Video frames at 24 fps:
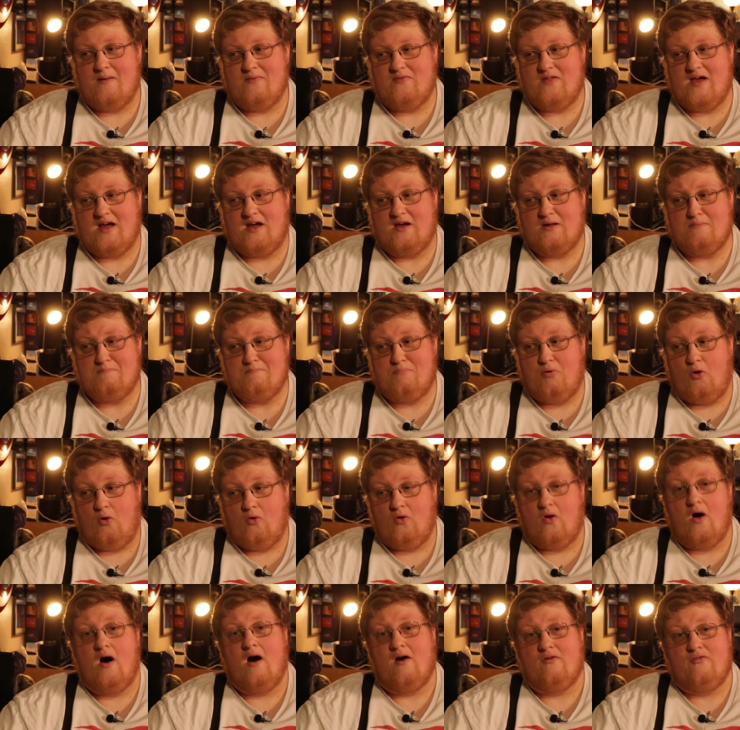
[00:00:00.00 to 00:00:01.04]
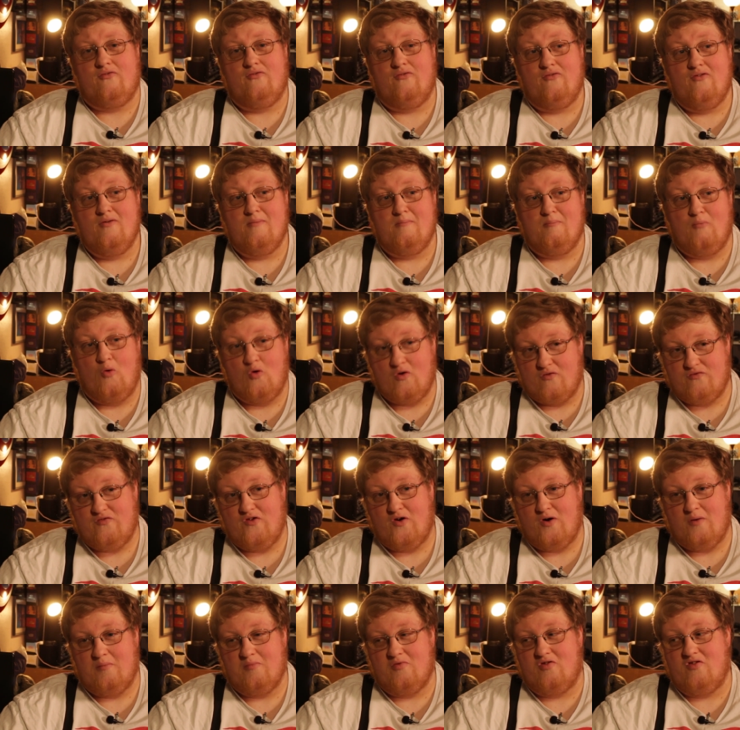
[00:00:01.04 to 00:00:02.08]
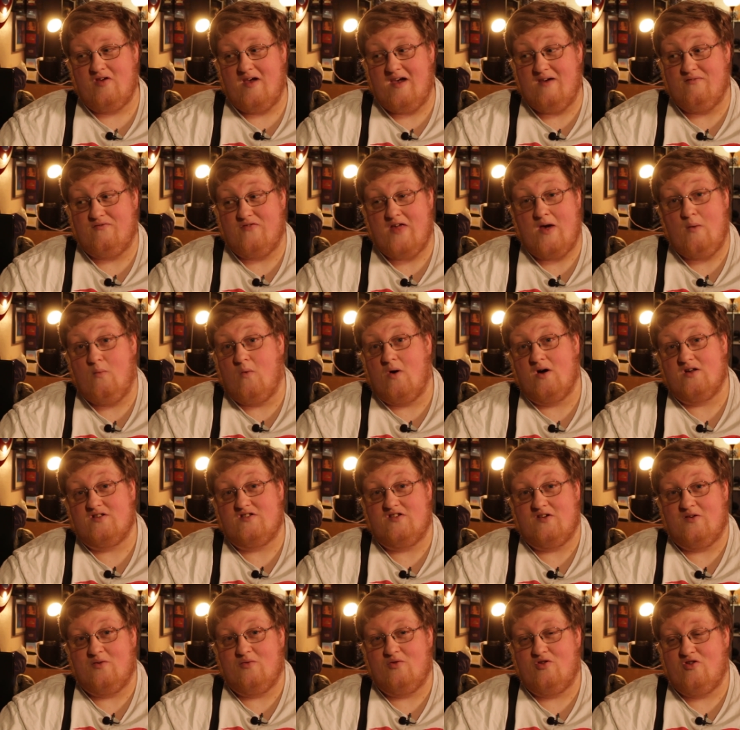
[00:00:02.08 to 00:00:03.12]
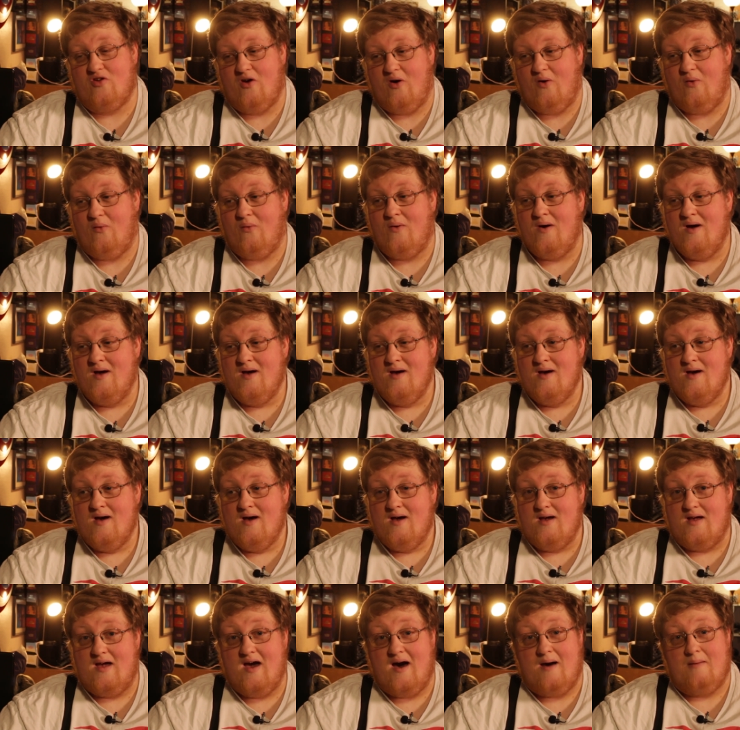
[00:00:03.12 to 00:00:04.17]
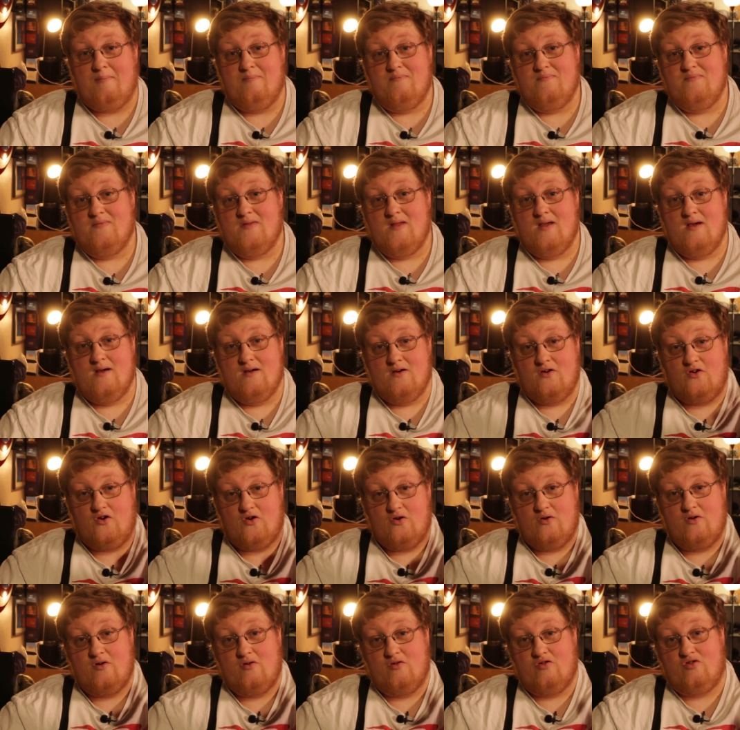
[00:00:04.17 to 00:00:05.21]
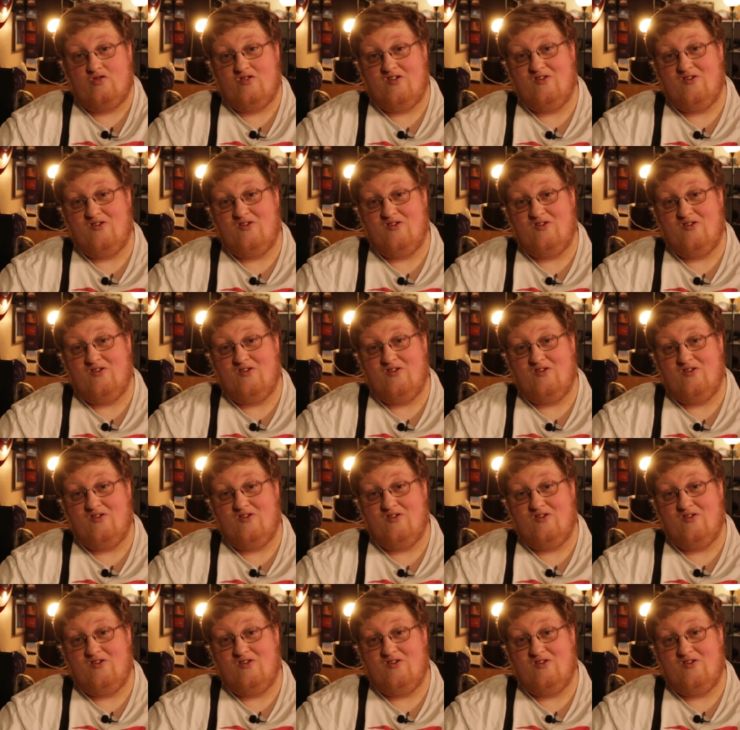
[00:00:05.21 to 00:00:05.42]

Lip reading: they can pull off more films if they want to. So, yeah, kudos